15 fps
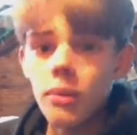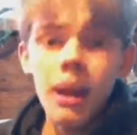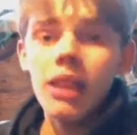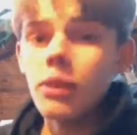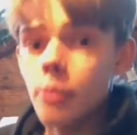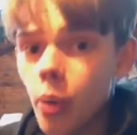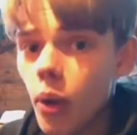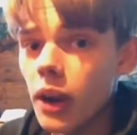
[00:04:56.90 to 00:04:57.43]

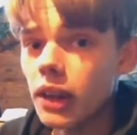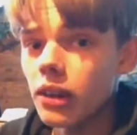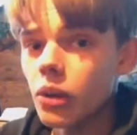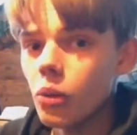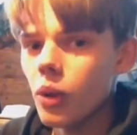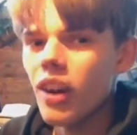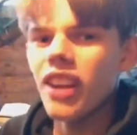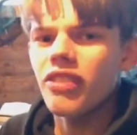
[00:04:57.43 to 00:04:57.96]
So I'm at the
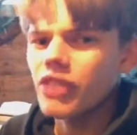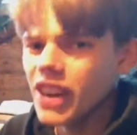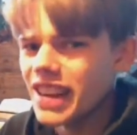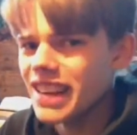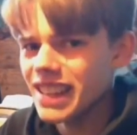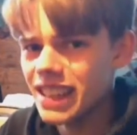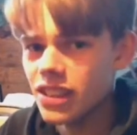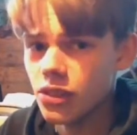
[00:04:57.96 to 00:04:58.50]
point where I
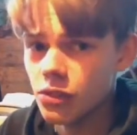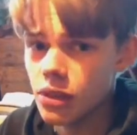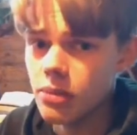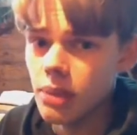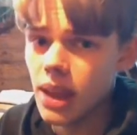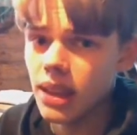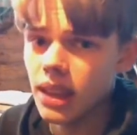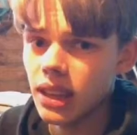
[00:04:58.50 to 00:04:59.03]
really need
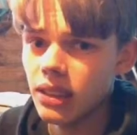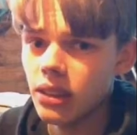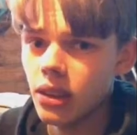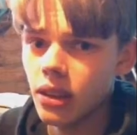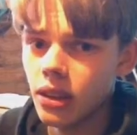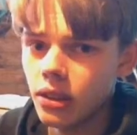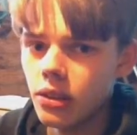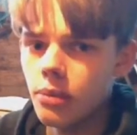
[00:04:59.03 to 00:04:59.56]
to
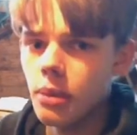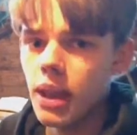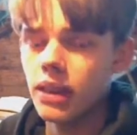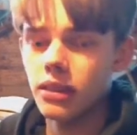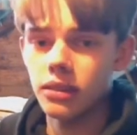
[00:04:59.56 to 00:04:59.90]
remake the